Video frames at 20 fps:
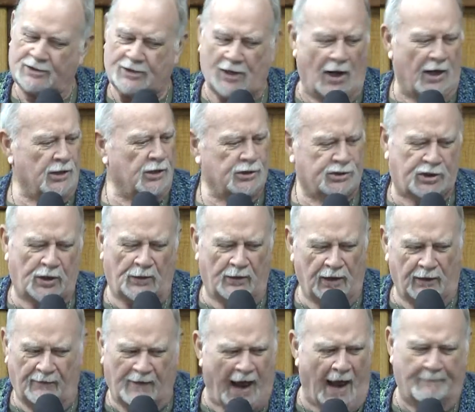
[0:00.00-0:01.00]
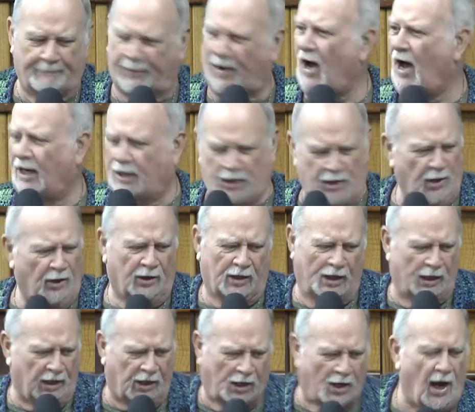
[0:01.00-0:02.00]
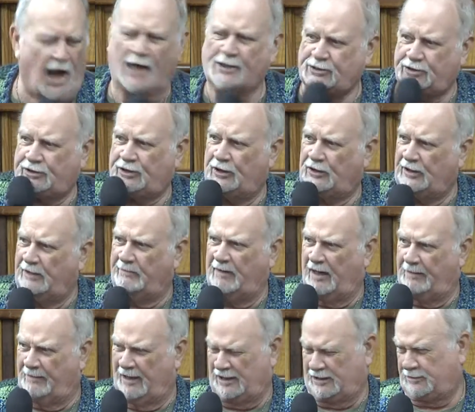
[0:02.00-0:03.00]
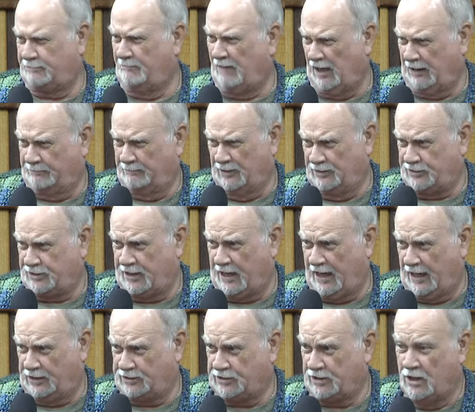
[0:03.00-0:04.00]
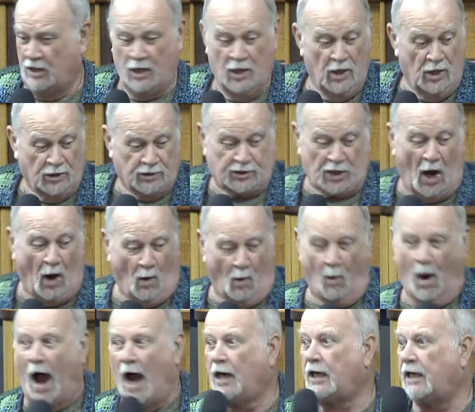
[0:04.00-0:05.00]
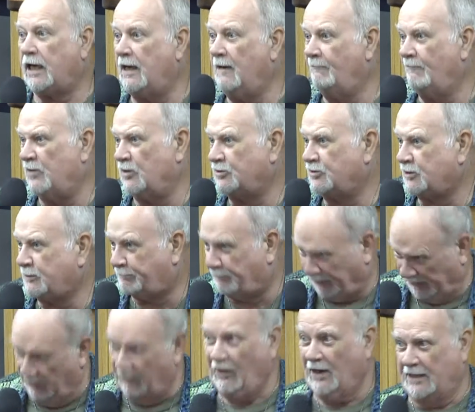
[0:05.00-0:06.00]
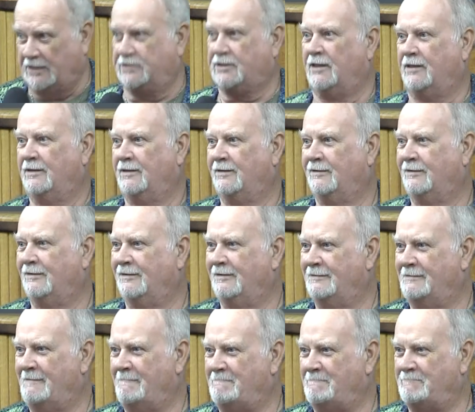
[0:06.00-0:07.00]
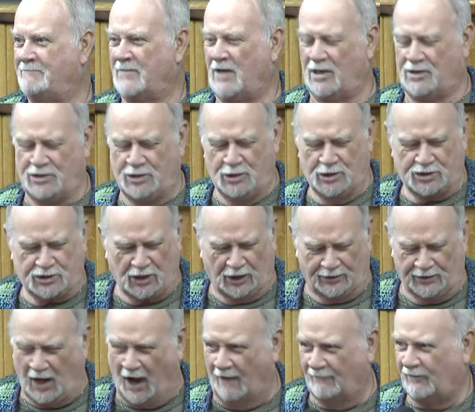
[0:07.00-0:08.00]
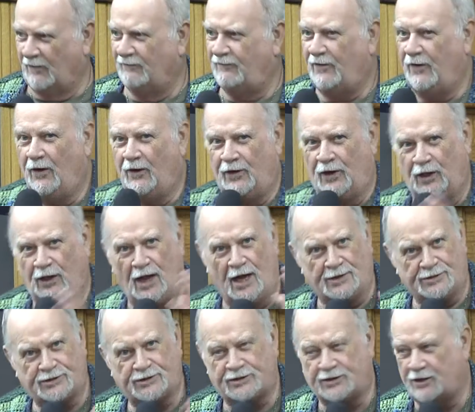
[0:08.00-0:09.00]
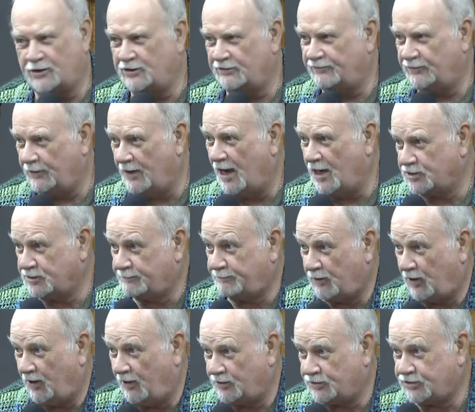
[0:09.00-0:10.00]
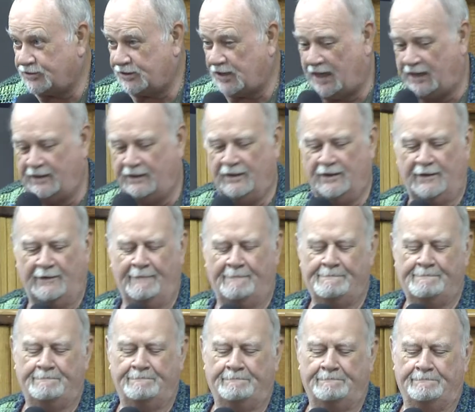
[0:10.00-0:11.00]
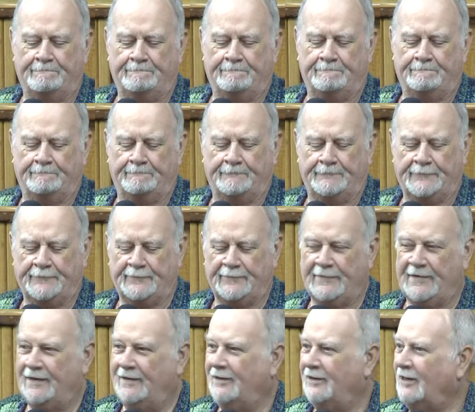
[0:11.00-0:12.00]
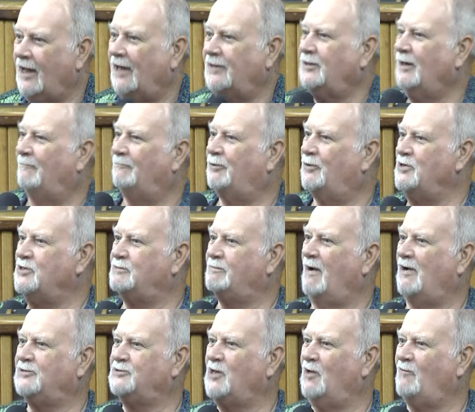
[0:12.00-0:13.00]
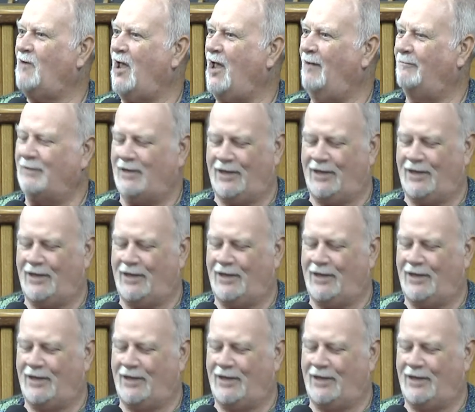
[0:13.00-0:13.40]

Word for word: He's going to say, Let me help you up. As long as you're in that body, you're going to constantly make, make mistakes. So walk in the Spirit, and you shall not fulfill the lusts of the flesh, Paul said.